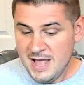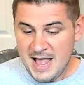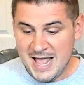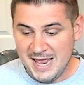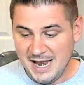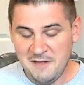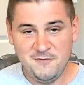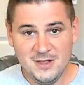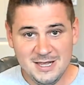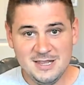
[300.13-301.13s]
And I
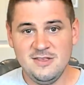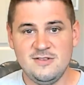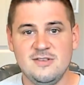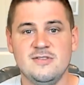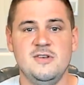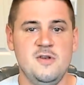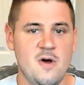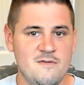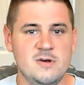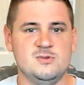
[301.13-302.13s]
feel like this is
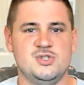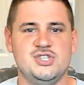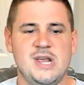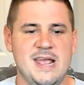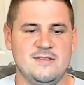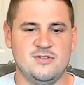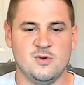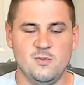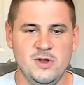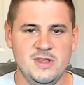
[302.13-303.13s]
Lenovo's chance to
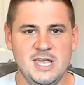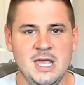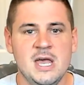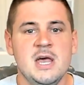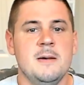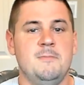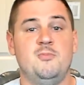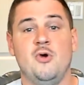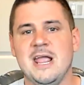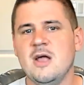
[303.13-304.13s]
really
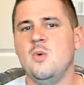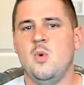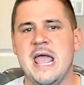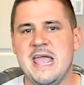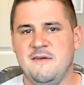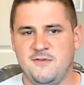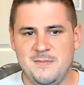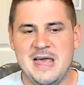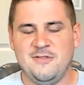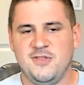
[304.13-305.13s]
break away from
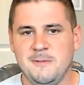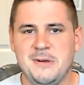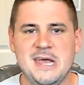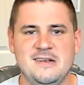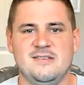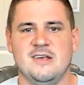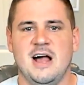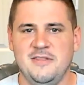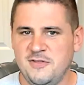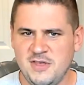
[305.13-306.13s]
that ThinkPad
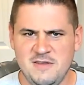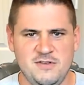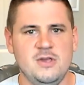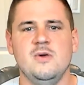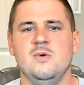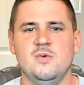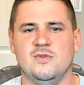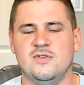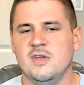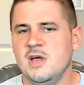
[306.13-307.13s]
design that they've
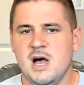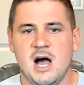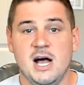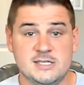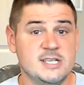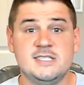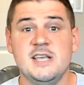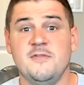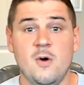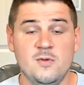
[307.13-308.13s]
used since
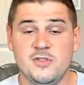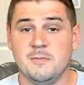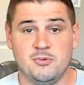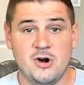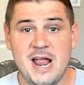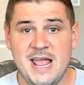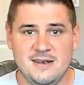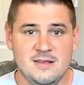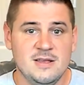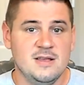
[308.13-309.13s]
they've owned the
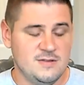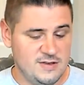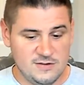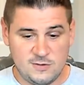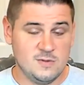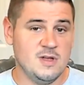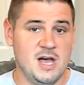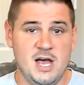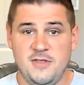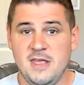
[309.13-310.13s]
brand. Since
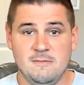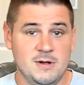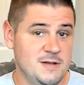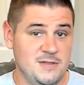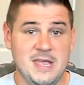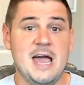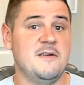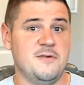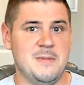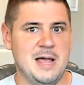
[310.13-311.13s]
they got
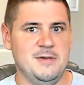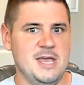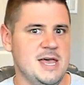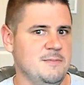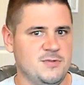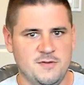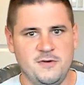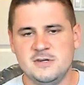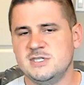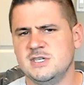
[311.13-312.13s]
it from IBM. The
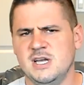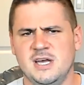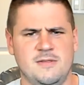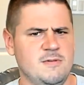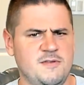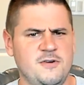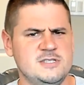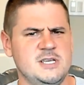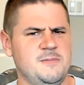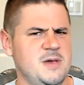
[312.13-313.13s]
first
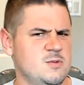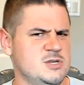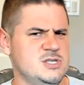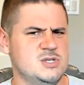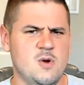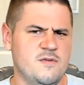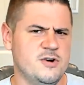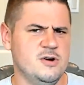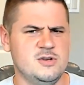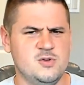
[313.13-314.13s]
ThinkPad was
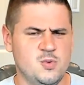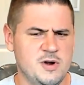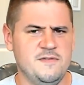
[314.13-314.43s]
over 20.